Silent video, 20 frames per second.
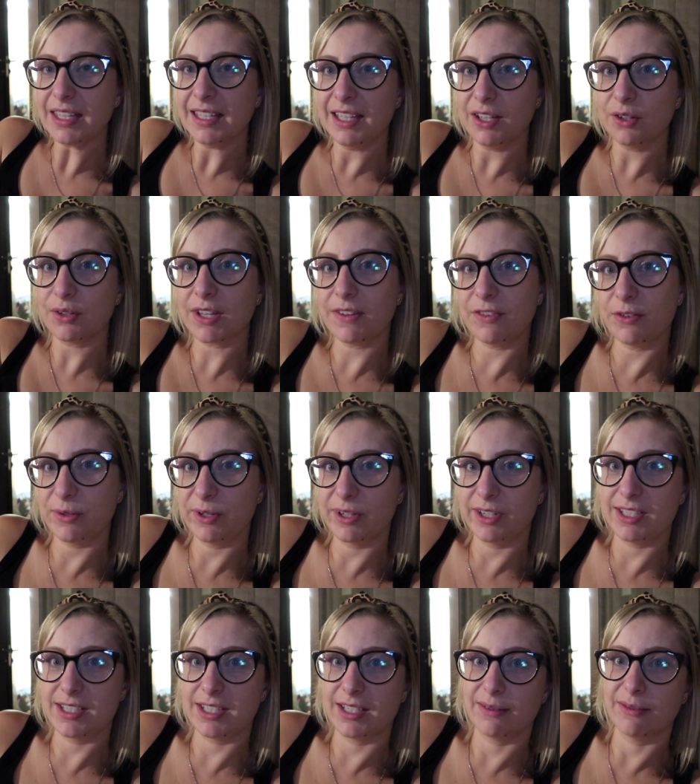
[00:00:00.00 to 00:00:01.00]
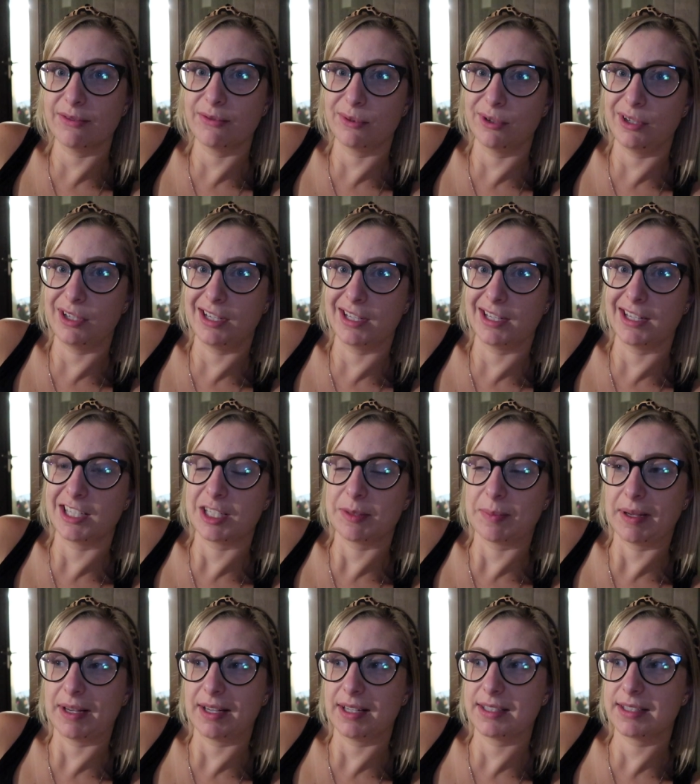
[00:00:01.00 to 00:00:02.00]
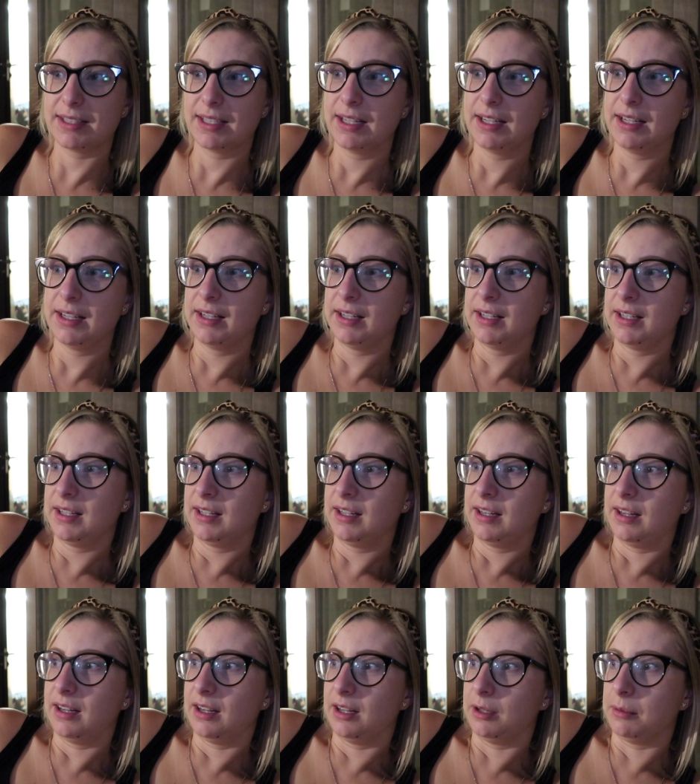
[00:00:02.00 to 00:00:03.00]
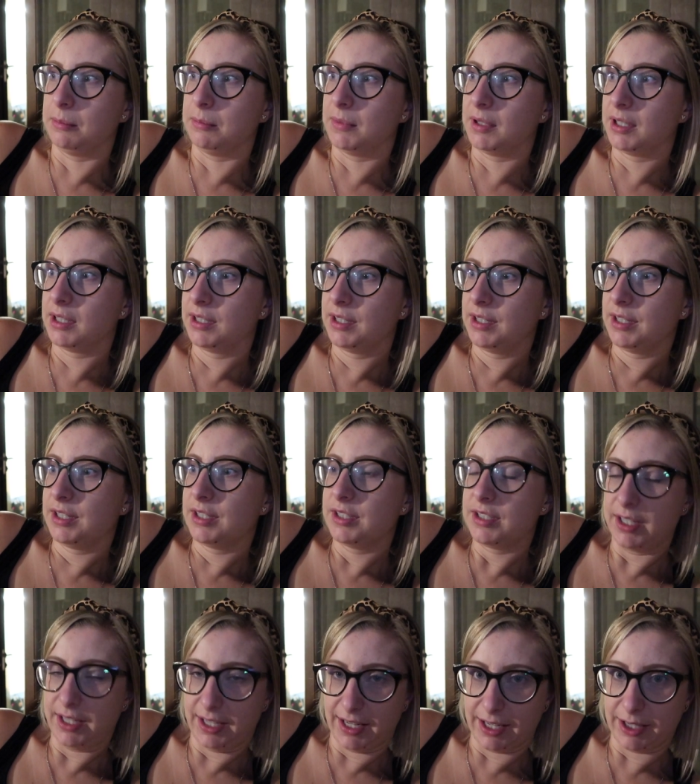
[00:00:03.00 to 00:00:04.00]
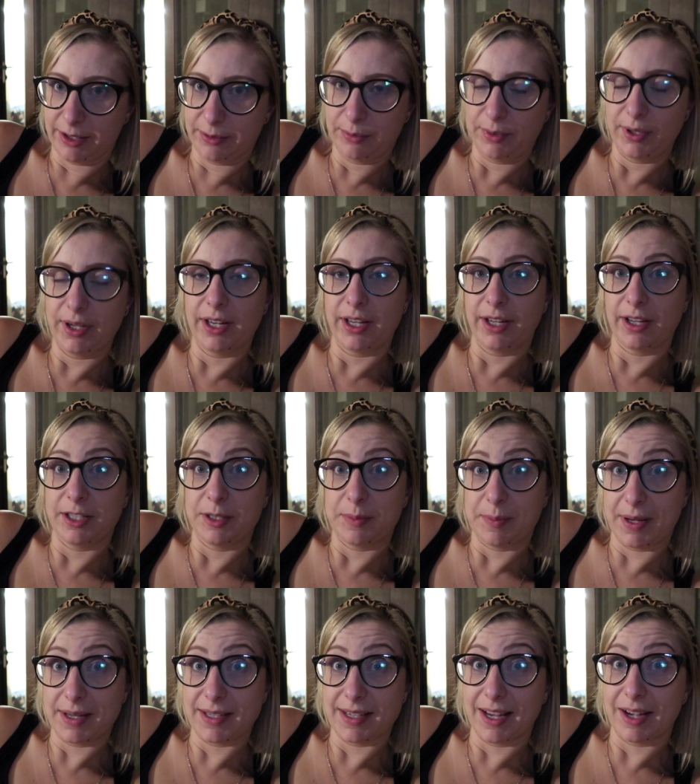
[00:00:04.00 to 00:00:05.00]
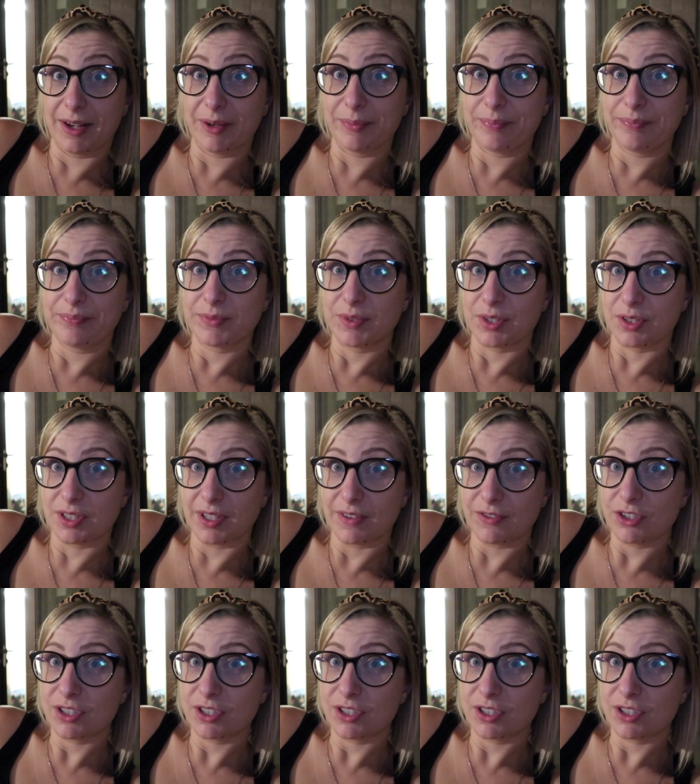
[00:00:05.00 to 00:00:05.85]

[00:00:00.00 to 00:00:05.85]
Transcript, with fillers: it'll give you an idea of what you can expect. Um, so yeah, we're going to go to bed now because I've